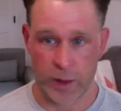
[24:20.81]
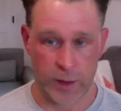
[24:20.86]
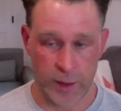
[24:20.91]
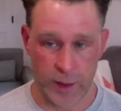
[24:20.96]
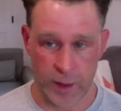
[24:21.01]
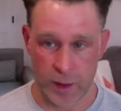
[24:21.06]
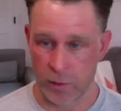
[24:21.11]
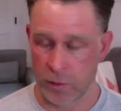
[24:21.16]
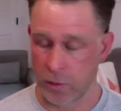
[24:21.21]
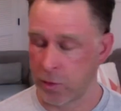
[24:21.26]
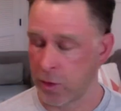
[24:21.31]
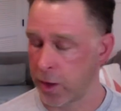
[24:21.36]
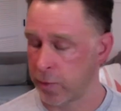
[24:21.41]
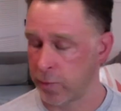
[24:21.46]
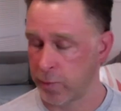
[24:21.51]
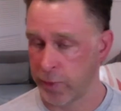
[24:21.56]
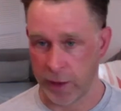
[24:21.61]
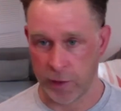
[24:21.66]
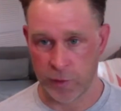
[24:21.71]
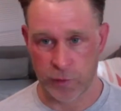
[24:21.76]
Again,
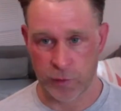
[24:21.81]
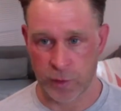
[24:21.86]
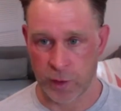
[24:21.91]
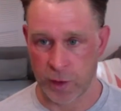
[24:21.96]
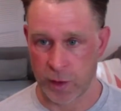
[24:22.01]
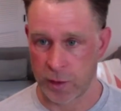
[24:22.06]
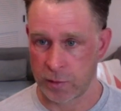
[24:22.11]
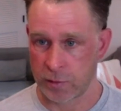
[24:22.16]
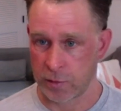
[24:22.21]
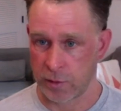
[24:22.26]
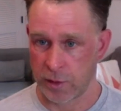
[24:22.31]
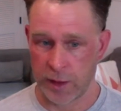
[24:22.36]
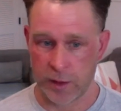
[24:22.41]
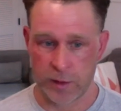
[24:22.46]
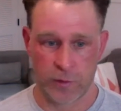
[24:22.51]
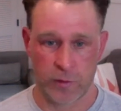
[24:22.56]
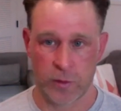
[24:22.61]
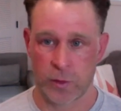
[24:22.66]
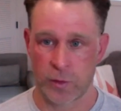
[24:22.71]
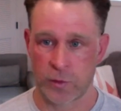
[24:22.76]
not based on
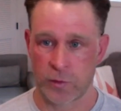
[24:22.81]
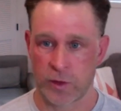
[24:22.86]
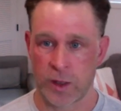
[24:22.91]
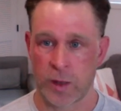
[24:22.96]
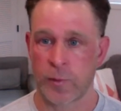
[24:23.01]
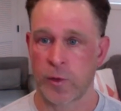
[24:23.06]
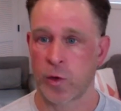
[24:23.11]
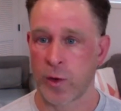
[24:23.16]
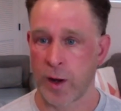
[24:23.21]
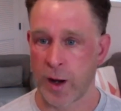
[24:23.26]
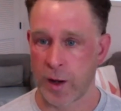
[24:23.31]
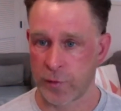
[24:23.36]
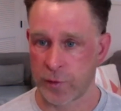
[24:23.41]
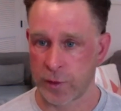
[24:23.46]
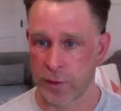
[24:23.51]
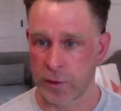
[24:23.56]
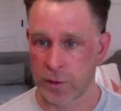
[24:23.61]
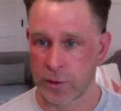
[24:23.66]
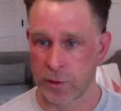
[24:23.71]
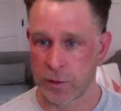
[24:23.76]
any of those
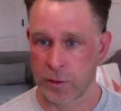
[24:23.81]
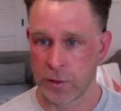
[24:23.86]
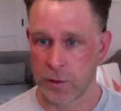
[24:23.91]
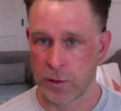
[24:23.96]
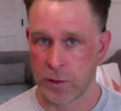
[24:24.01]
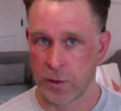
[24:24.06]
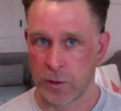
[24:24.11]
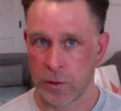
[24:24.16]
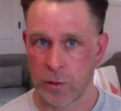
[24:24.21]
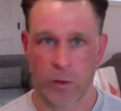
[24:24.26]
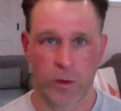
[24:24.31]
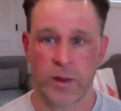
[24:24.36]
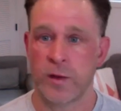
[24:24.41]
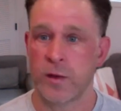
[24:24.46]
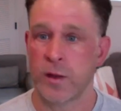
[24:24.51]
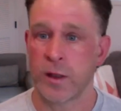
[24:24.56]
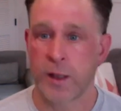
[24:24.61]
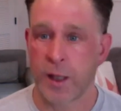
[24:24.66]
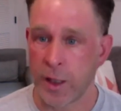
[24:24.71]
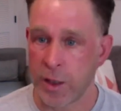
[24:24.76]
demographic or
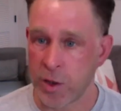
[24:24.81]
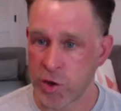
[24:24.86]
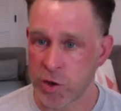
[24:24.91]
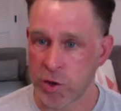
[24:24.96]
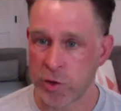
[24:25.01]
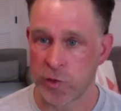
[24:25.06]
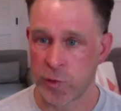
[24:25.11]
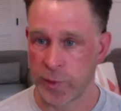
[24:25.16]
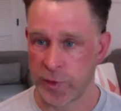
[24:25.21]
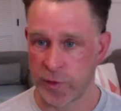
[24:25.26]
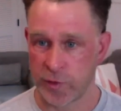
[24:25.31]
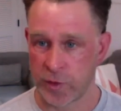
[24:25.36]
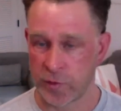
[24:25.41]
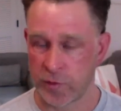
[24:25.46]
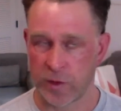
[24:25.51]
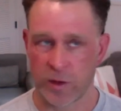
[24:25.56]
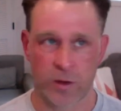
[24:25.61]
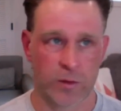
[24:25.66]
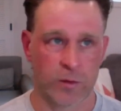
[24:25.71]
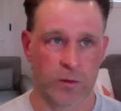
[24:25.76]
indication
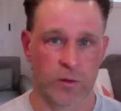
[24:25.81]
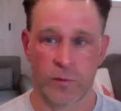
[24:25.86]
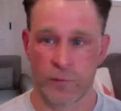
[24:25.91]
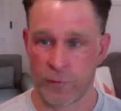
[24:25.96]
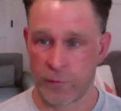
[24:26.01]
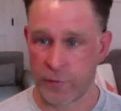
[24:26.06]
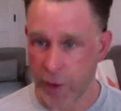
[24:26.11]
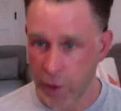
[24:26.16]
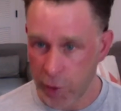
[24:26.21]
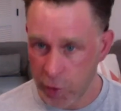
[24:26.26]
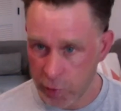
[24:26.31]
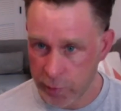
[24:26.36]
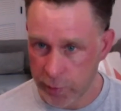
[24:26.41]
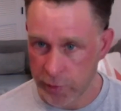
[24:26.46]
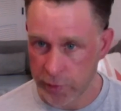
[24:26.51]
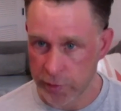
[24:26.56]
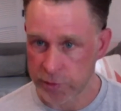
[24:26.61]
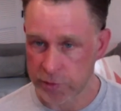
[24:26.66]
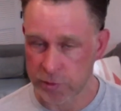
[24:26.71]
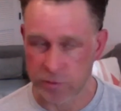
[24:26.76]
specific
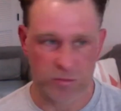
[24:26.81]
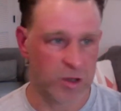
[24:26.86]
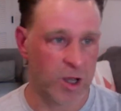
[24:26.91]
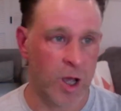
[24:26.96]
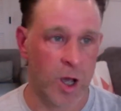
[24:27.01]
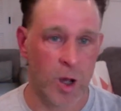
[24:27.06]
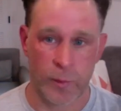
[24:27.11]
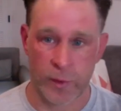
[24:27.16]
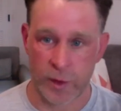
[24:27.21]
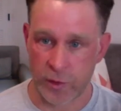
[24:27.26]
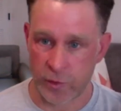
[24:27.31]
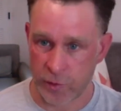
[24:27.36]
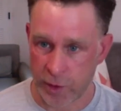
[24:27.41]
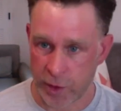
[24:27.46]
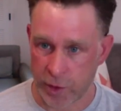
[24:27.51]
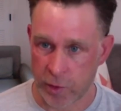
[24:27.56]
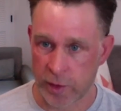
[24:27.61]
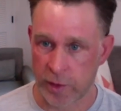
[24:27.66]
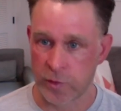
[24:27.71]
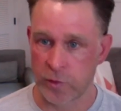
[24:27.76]
variables, how many
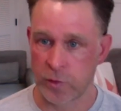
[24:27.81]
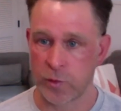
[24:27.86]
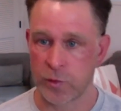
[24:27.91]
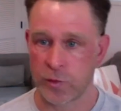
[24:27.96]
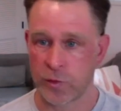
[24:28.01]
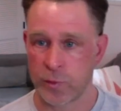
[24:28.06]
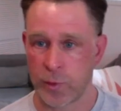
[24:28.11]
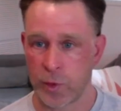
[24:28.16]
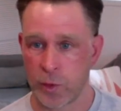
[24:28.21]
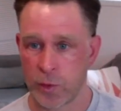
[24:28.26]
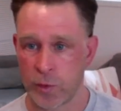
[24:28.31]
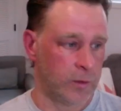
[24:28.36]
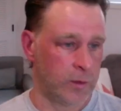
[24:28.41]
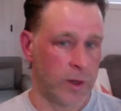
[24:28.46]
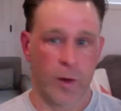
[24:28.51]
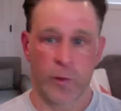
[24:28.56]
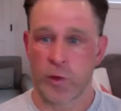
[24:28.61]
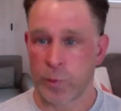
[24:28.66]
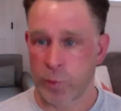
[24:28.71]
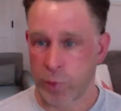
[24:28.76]
cigarettes you smoke,
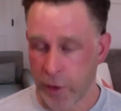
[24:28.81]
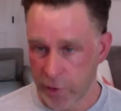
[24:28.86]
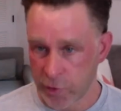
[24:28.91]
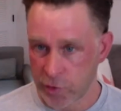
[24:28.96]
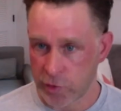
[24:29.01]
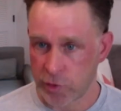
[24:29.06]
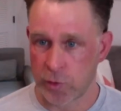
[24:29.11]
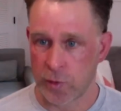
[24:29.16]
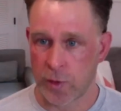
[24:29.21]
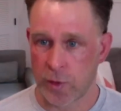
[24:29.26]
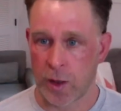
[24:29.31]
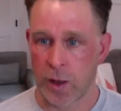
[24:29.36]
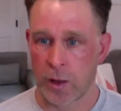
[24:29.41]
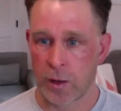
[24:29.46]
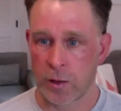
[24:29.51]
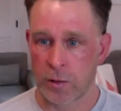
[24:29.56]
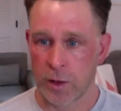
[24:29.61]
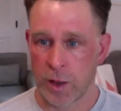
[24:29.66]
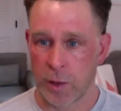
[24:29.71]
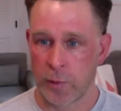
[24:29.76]
how depressed you
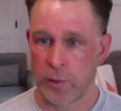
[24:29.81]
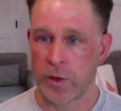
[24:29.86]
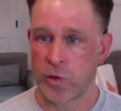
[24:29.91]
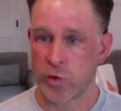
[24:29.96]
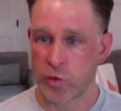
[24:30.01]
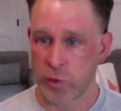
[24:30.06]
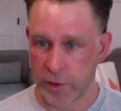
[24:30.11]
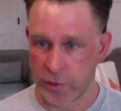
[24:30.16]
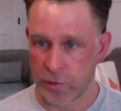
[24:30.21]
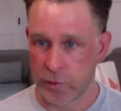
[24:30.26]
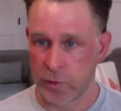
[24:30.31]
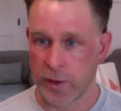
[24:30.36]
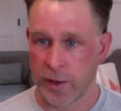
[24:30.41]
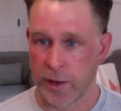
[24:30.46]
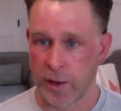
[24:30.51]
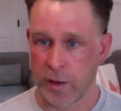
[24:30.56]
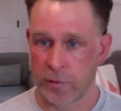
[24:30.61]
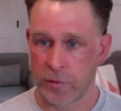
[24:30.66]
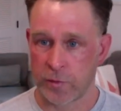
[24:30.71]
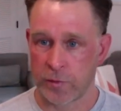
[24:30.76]
are, how many drinks you
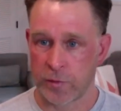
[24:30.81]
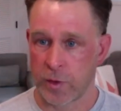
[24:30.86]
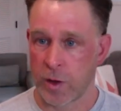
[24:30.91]
have.